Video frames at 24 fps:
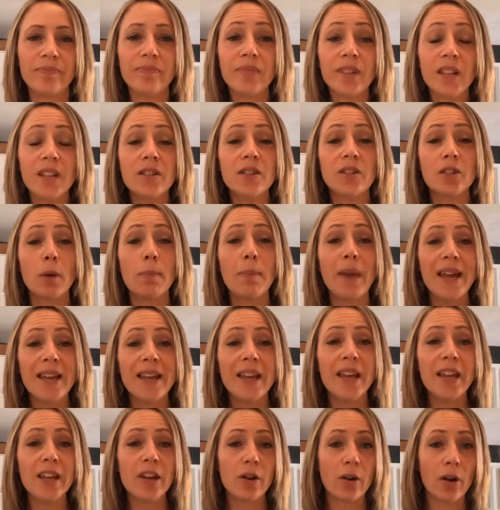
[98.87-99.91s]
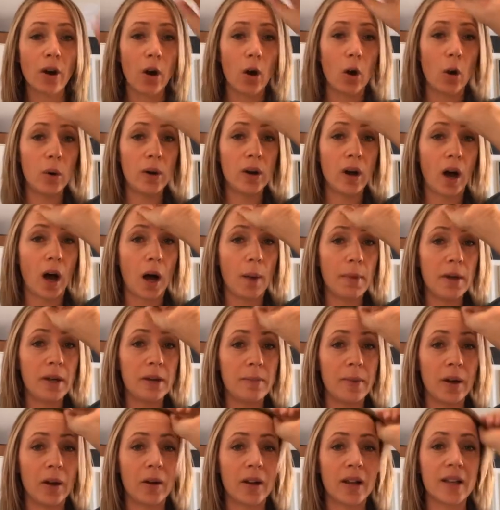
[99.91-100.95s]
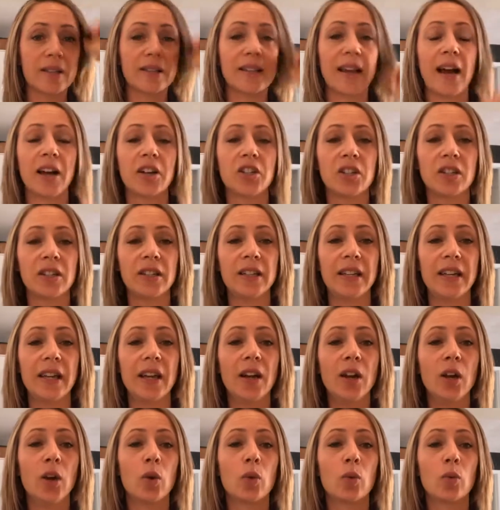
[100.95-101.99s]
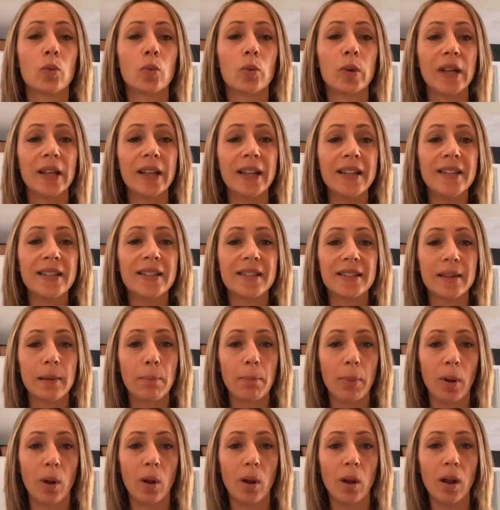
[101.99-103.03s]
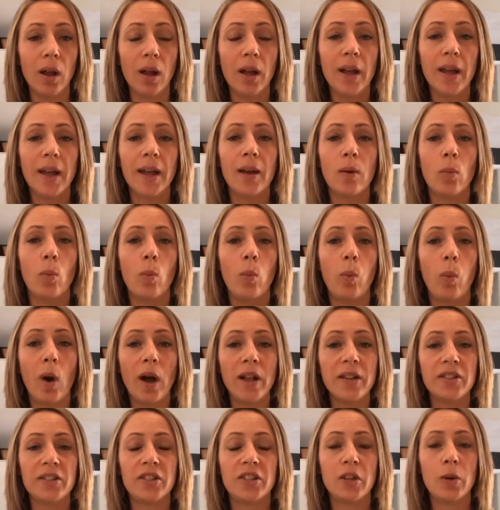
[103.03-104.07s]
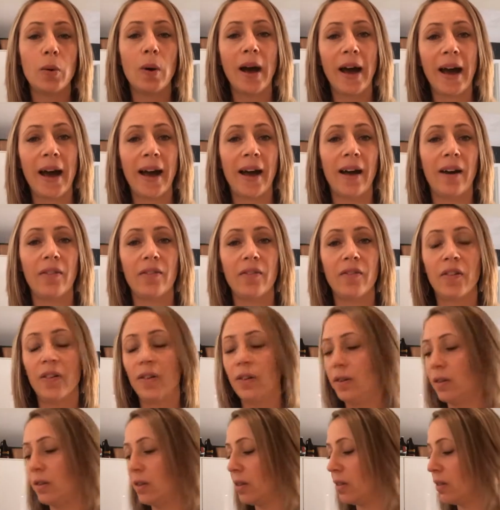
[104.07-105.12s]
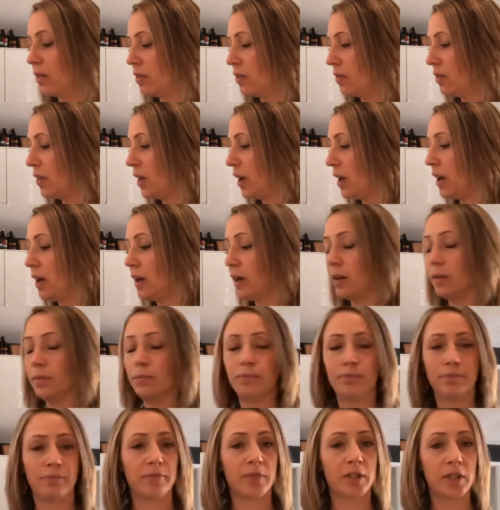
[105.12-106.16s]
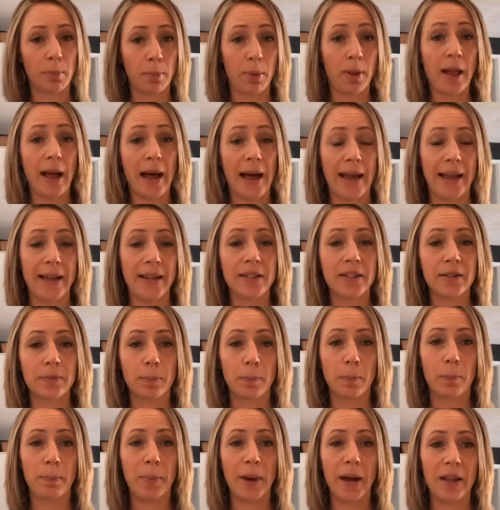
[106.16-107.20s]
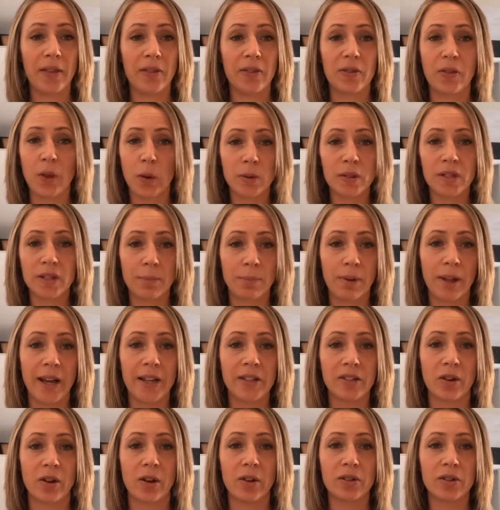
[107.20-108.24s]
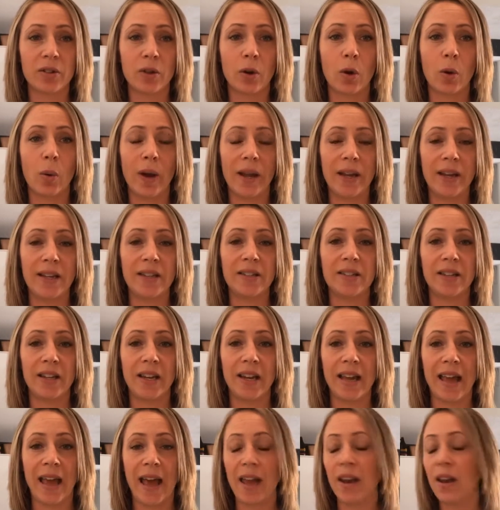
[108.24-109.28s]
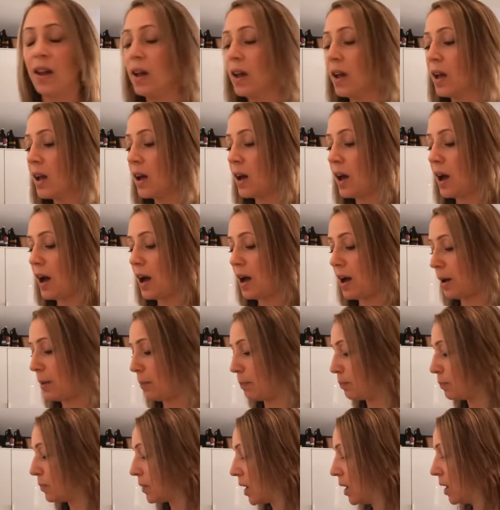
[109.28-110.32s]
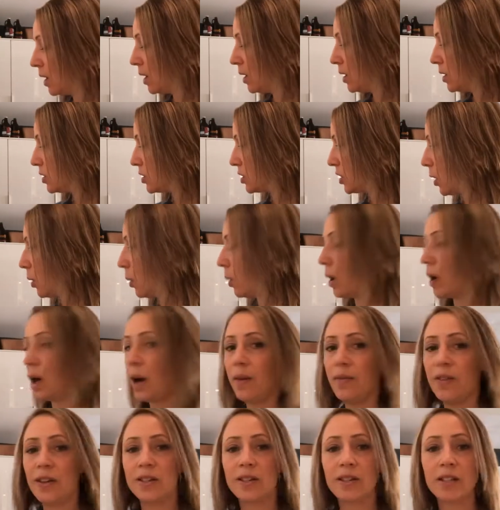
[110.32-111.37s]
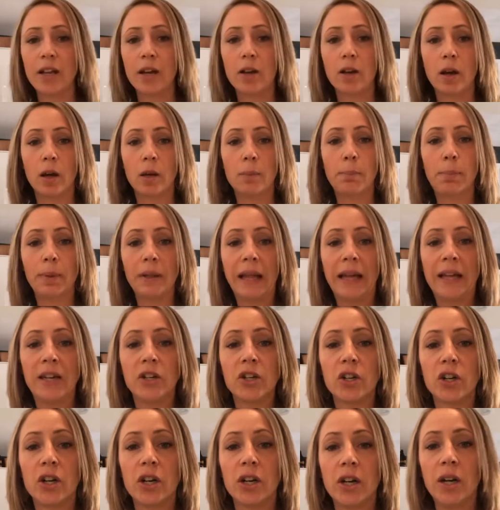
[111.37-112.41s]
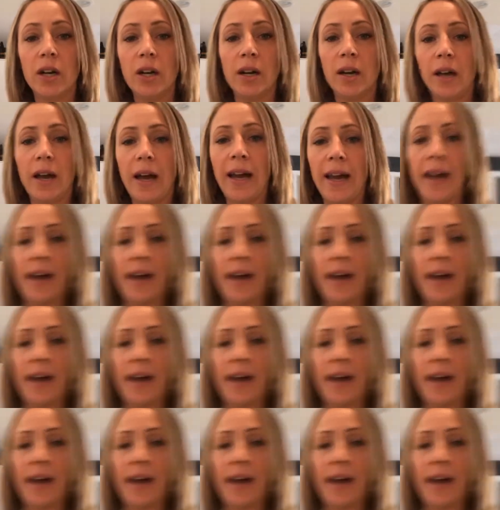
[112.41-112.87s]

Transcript: So making your own almond milk is actually really simple once you have the supplies, but those supplies are also quite easy to get. So obviously a good blender. I